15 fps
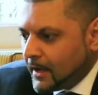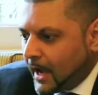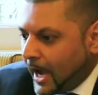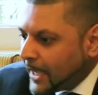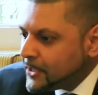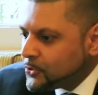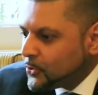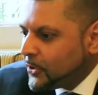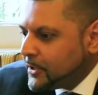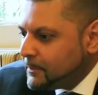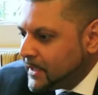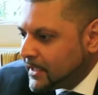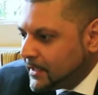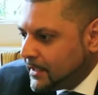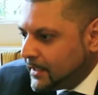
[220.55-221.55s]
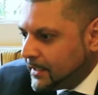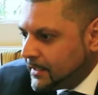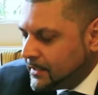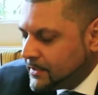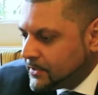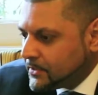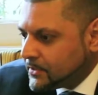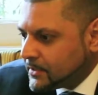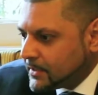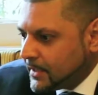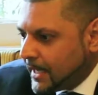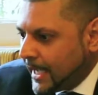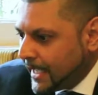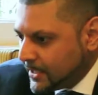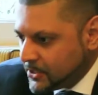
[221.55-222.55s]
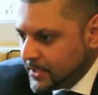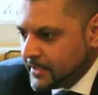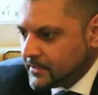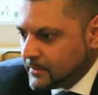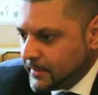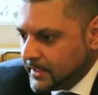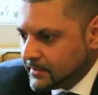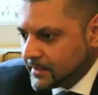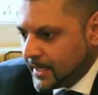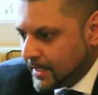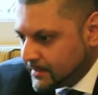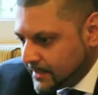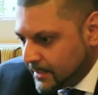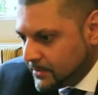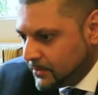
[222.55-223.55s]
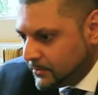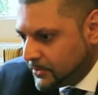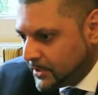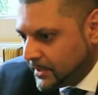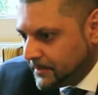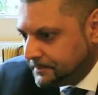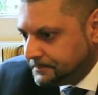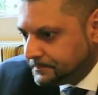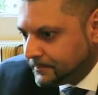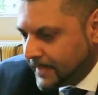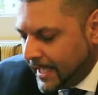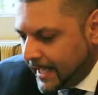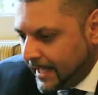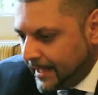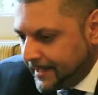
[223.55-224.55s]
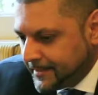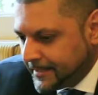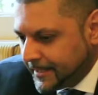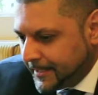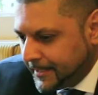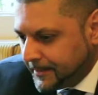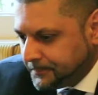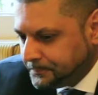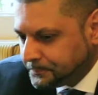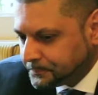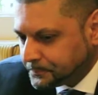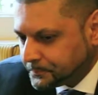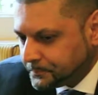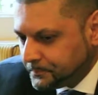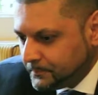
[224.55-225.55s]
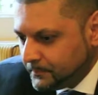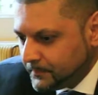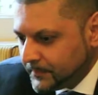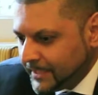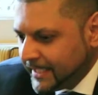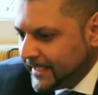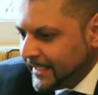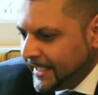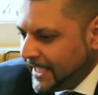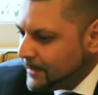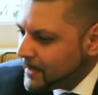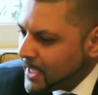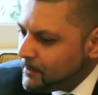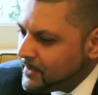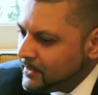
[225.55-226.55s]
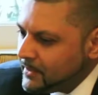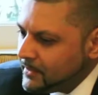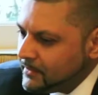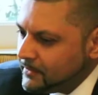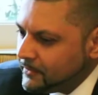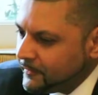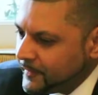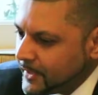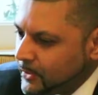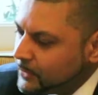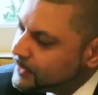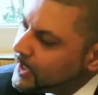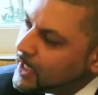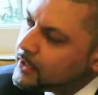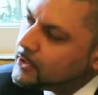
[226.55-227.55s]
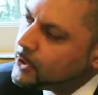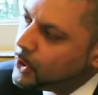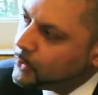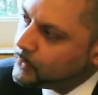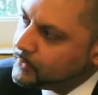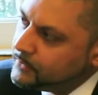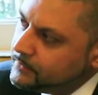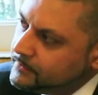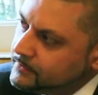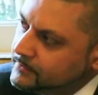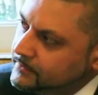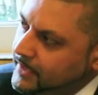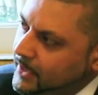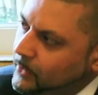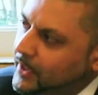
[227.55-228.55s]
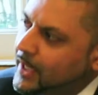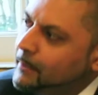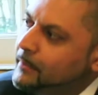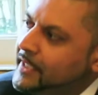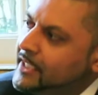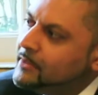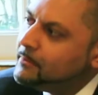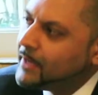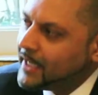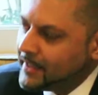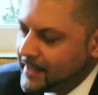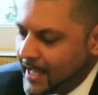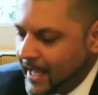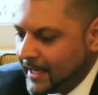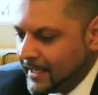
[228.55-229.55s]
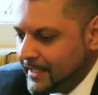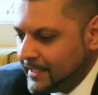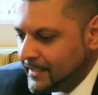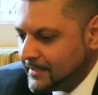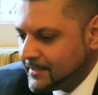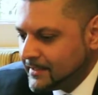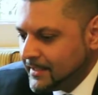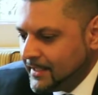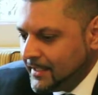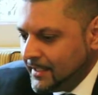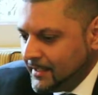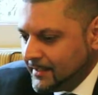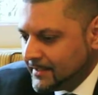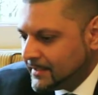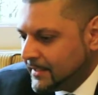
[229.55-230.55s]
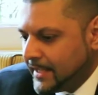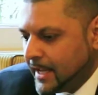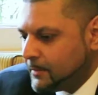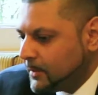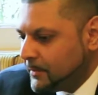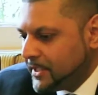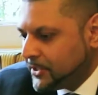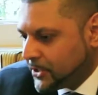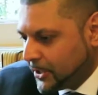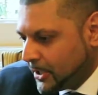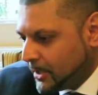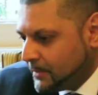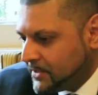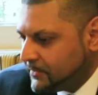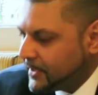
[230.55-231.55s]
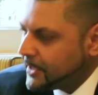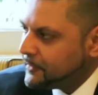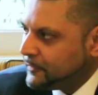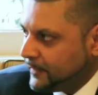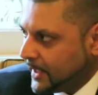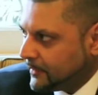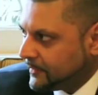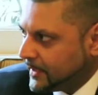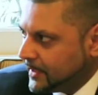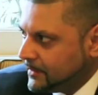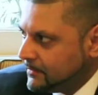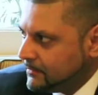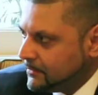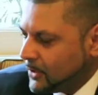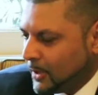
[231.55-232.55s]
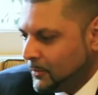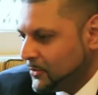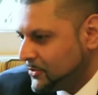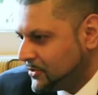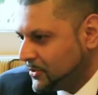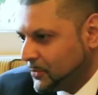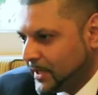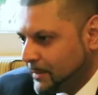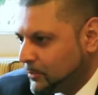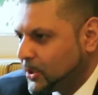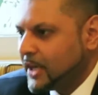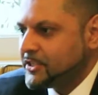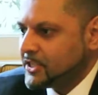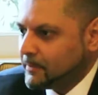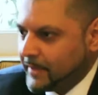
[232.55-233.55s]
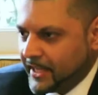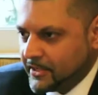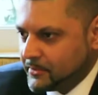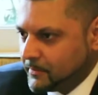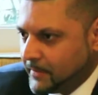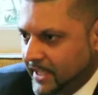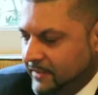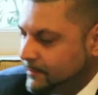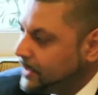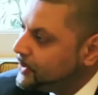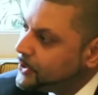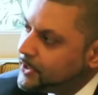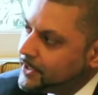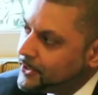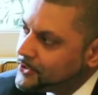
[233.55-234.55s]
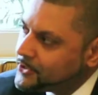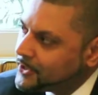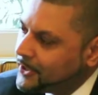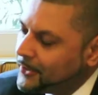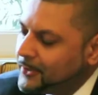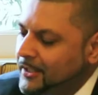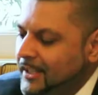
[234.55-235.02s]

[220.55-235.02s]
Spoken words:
I joined because I had a chance to meet Scott Santucci, and he made me feel not alone. What I mean by that is this enablement term is very fluffy, almost the way project management may have been 30 years ago.